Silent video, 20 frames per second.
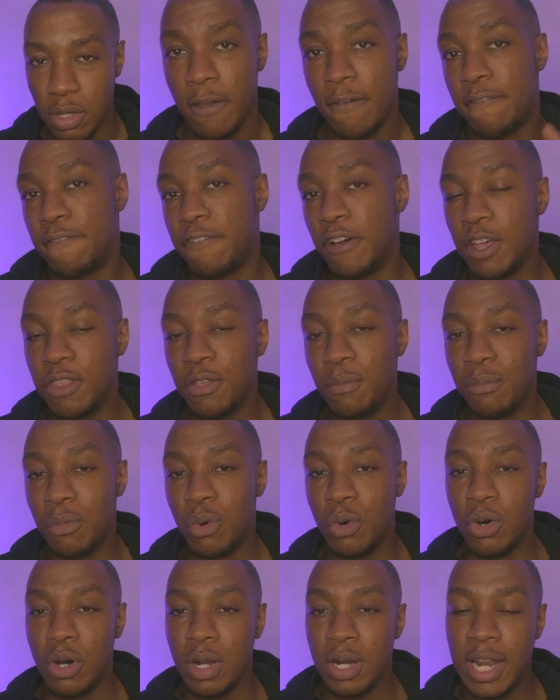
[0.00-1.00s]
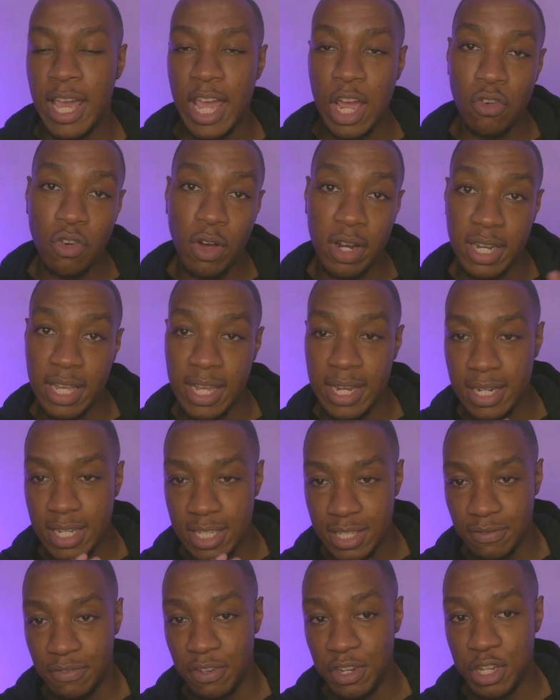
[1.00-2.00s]
Furthermore, later on in
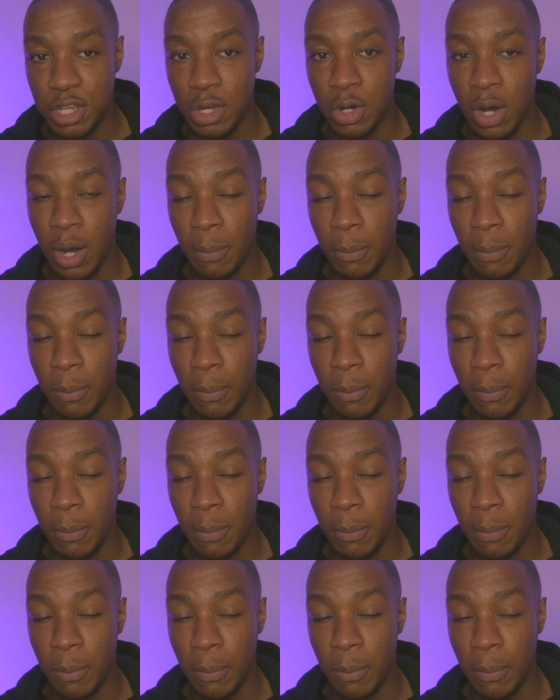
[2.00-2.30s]
this video,